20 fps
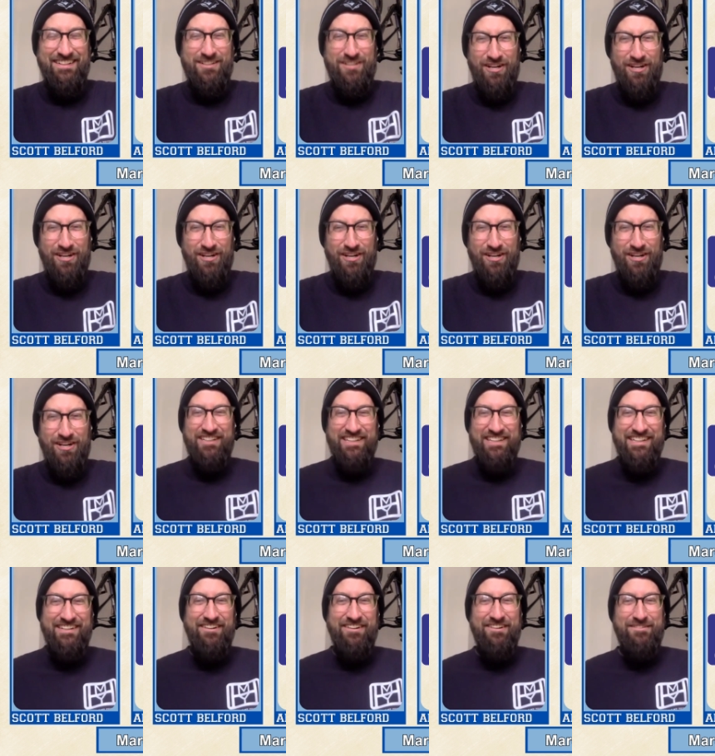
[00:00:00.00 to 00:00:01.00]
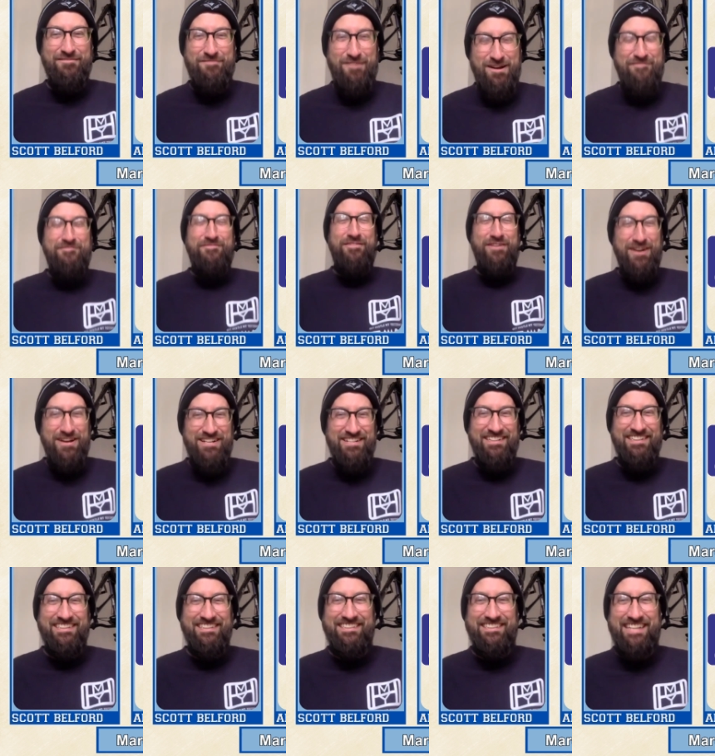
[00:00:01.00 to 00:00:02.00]
Curt Schilling on 1 foot
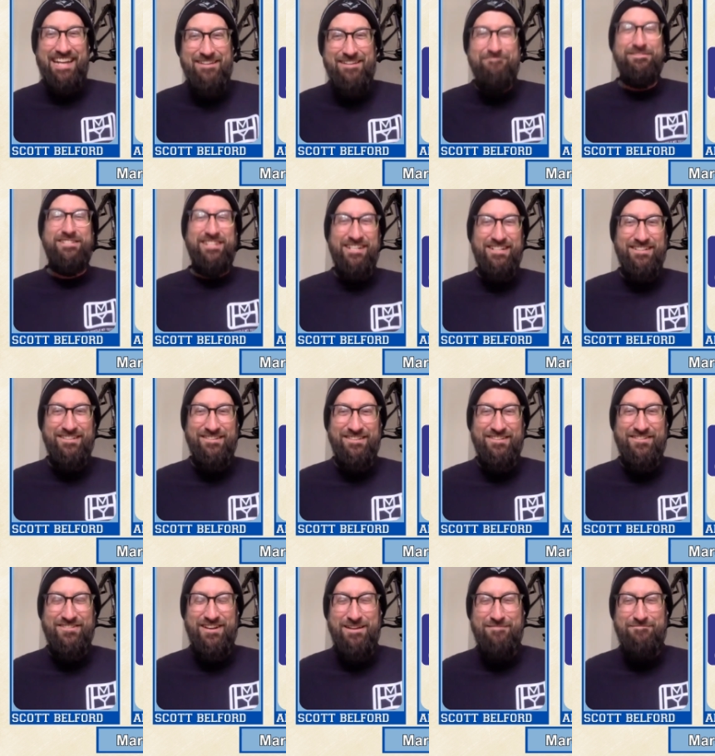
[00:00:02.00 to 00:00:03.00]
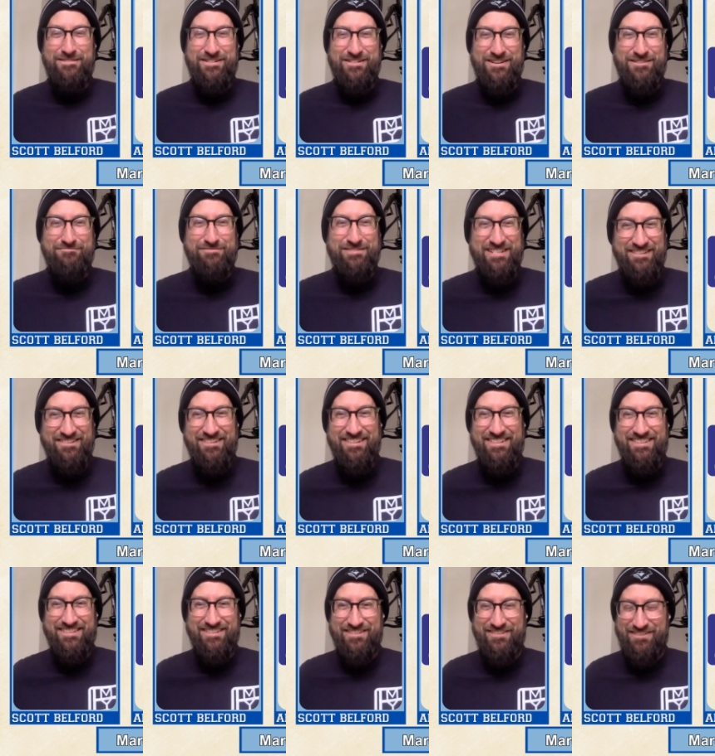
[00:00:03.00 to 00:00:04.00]
in game 6 of the championship
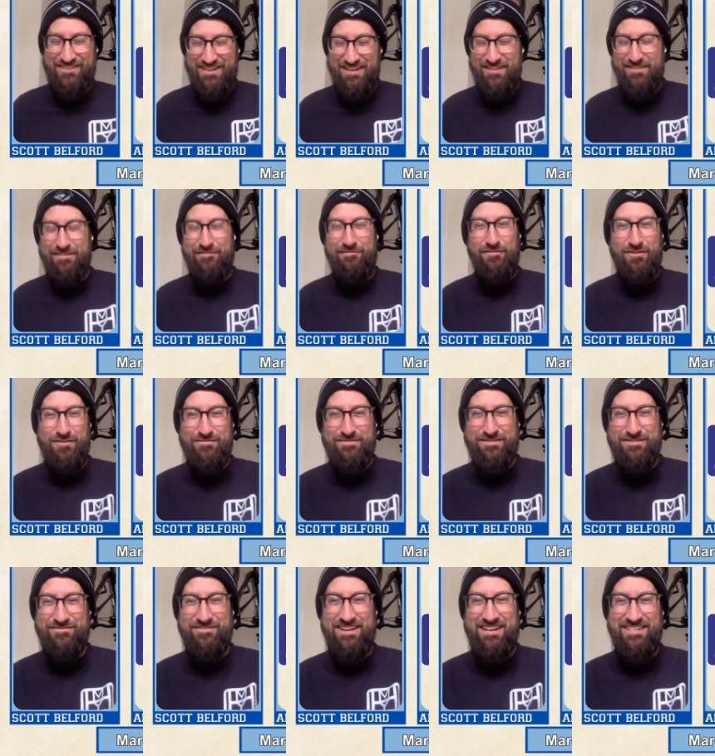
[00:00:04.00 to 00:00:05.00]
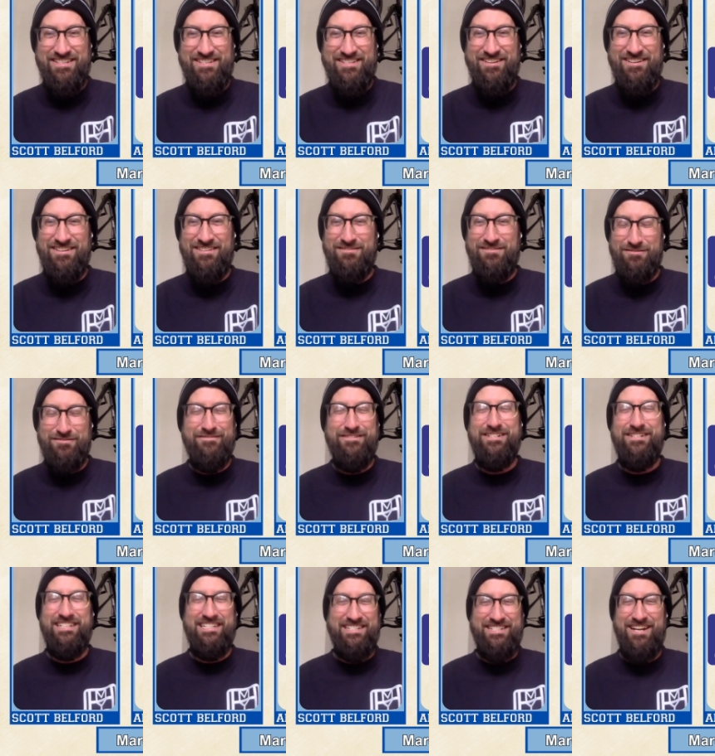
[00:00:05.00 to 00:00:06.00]
series in 2004 with the Red Sox. We're
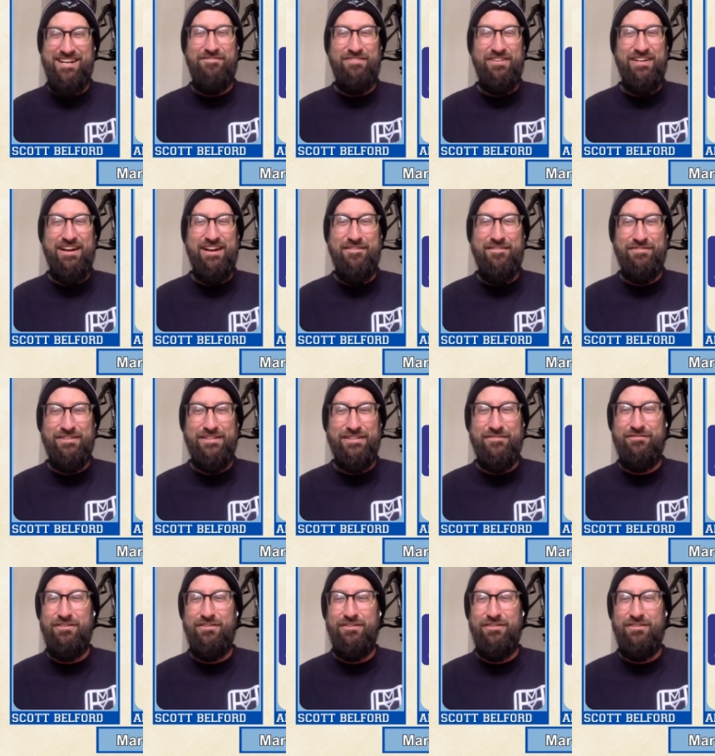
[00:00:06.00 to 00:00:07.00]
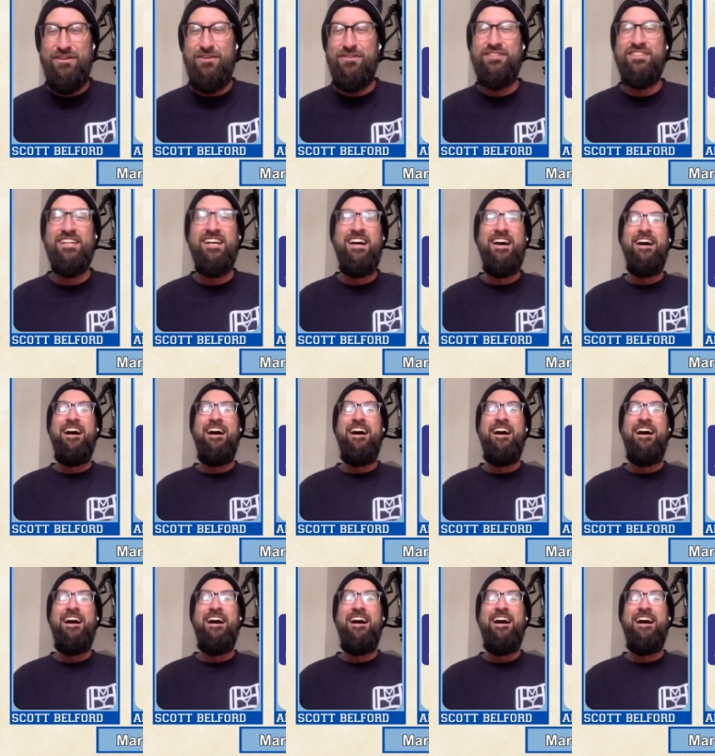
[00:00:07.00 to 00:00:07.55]
really toughing it out for you folks.